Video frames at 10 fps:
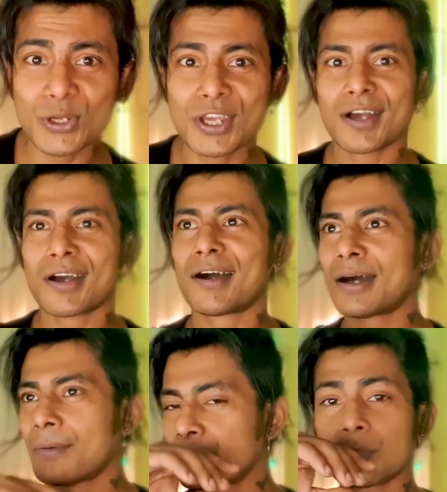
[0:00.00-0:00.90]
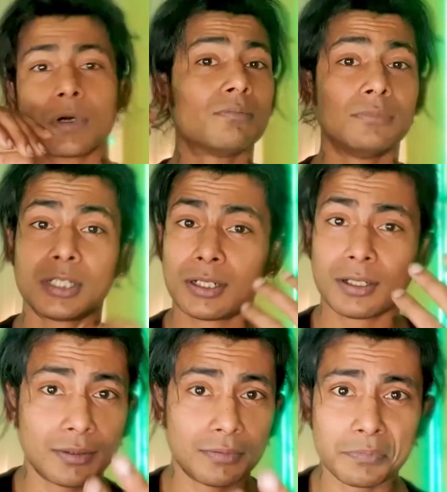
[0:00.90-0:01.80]

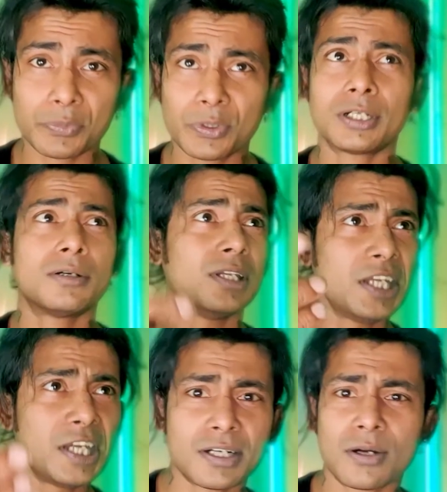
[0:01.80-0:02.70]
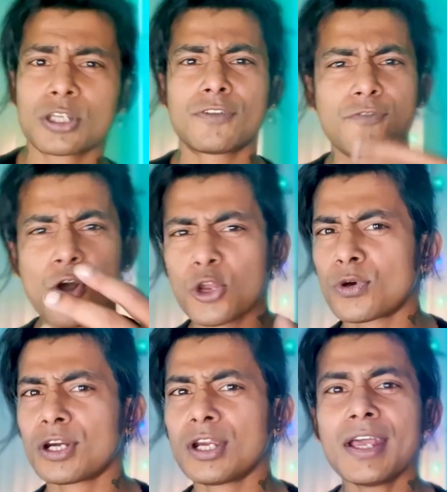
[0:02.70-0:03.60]
the leader or the follower,